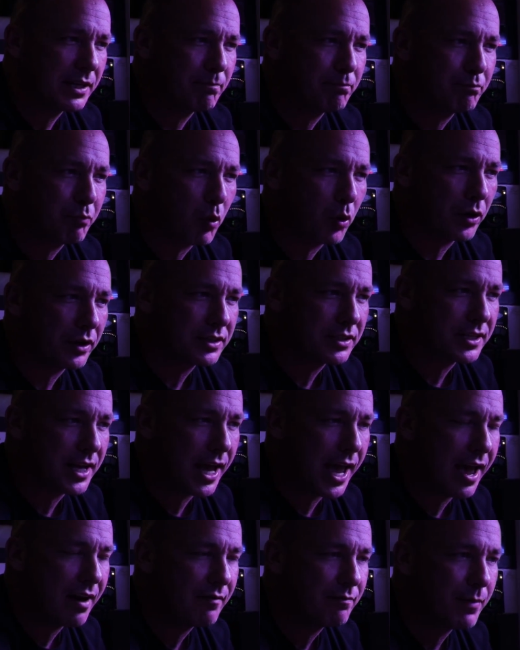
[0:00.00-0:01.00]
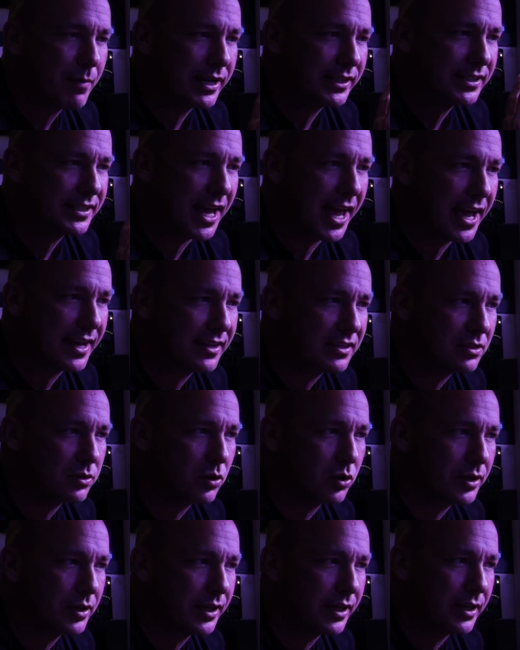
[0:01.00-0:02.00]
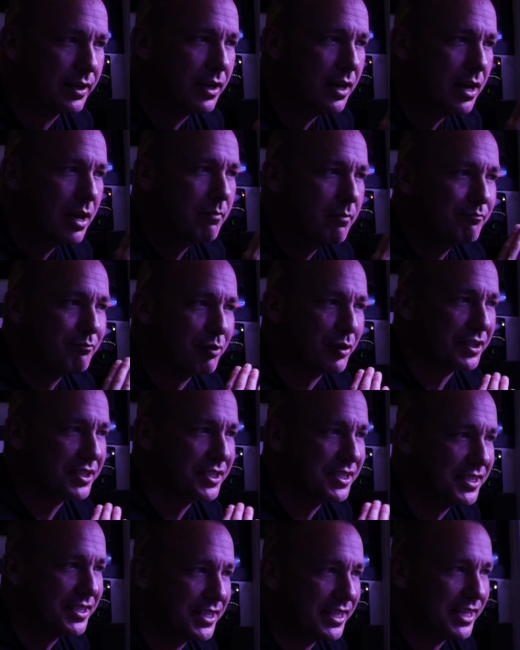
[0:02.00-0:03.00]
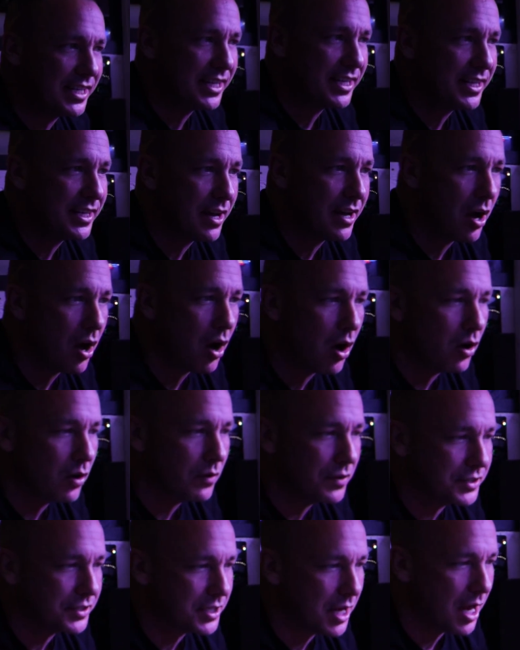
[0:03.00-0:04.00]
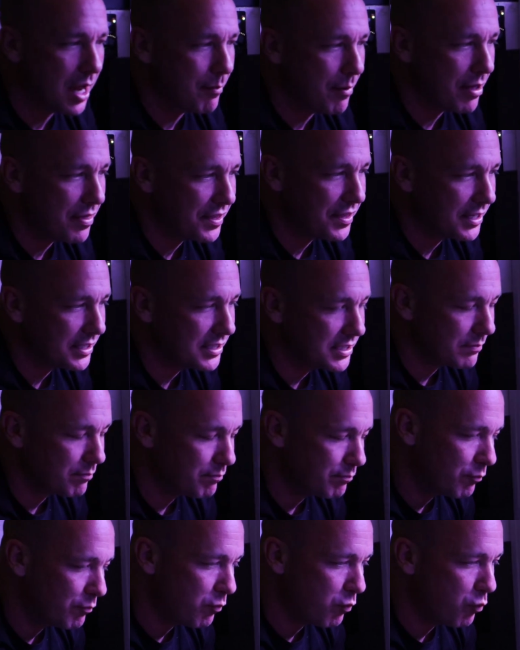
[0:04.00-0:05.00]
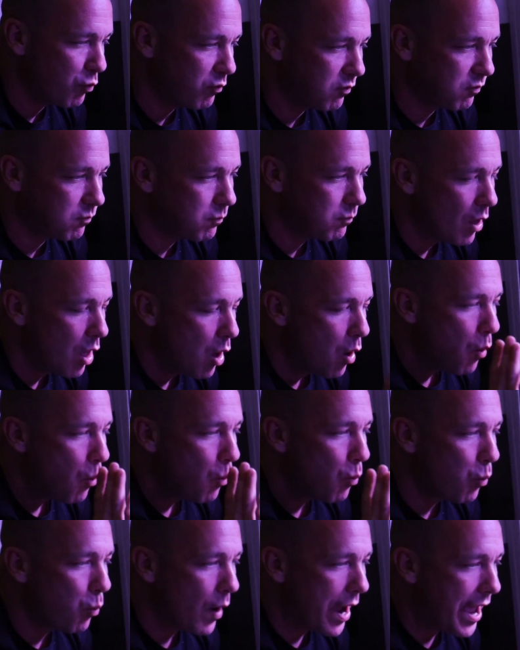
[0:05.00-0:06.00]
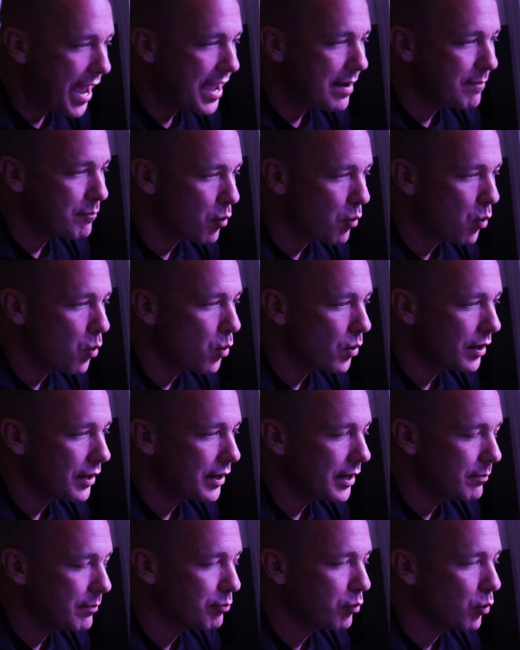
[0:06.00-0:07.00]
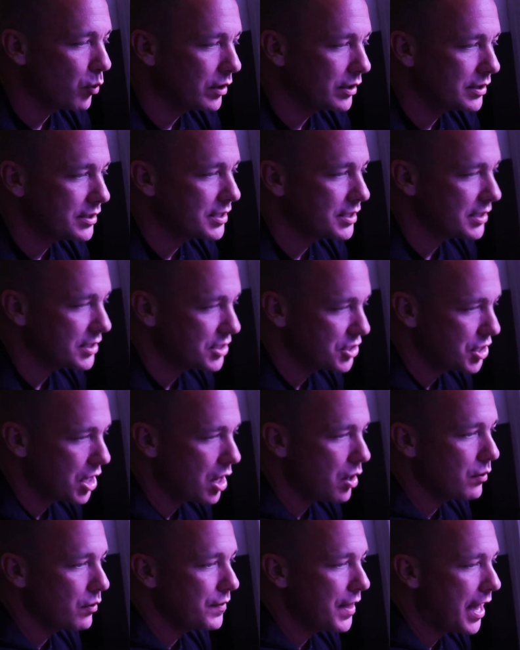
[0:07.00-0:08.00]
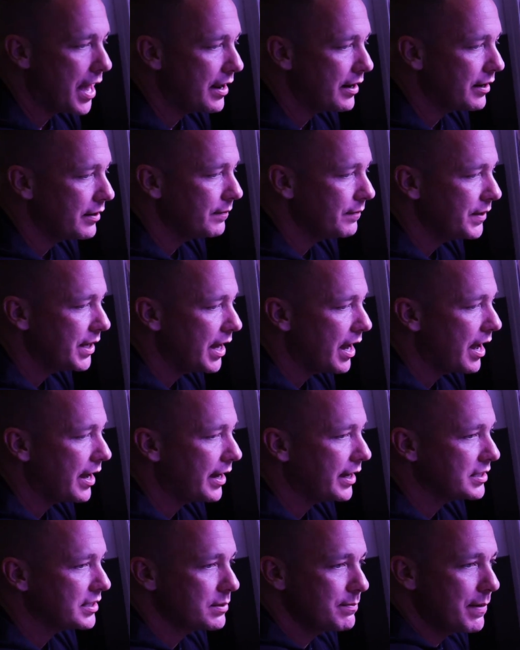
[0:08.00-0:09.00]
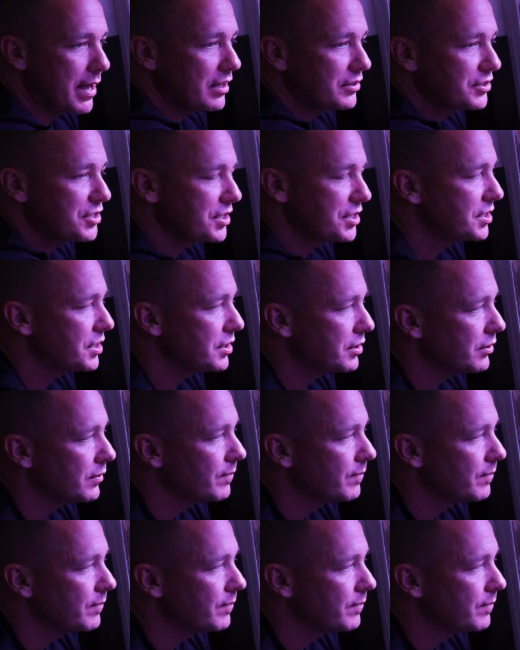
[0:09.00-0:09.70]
important to have my tanks looking pristine all the time. I think it's way more important to show that, yeah, I get some algae too.